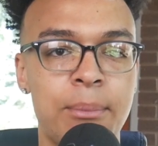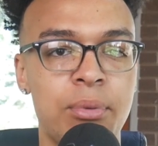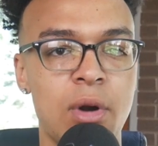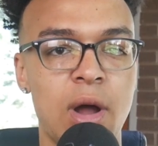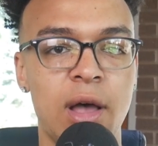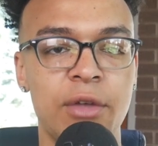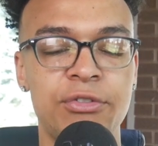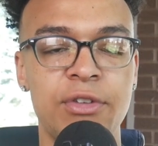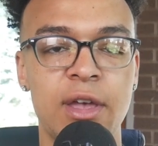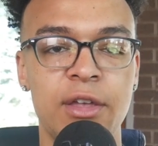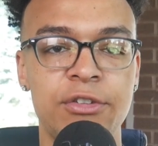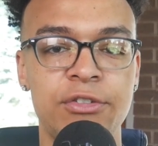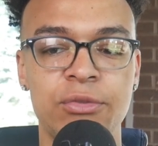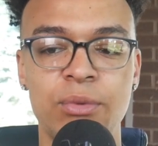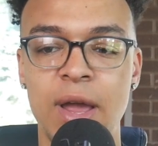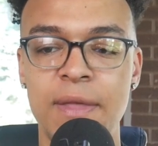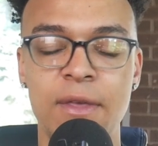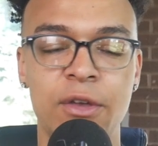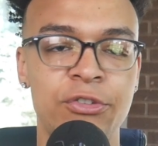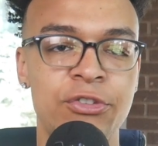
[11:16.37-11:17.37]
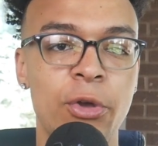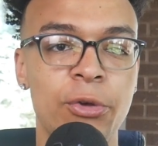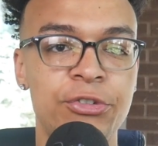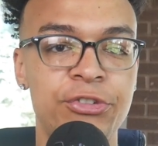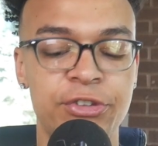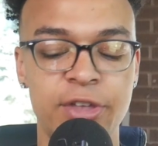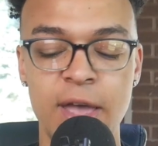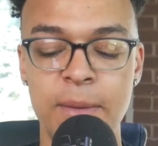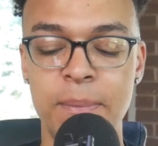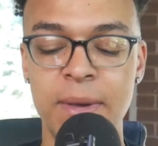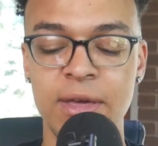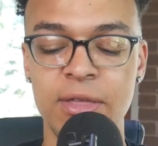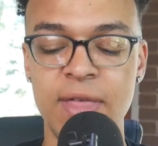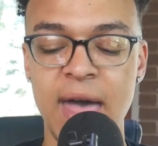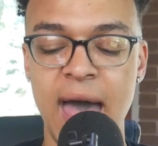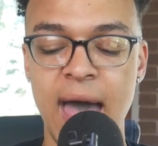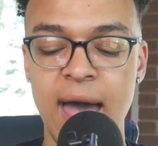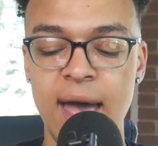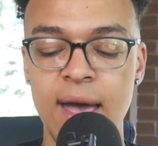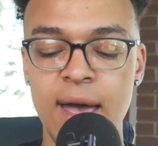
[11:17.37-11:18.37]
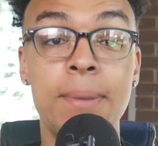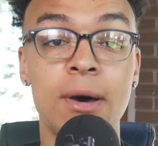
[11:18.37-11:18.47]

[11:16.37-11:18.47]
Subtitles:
process, right? There's no skipping that.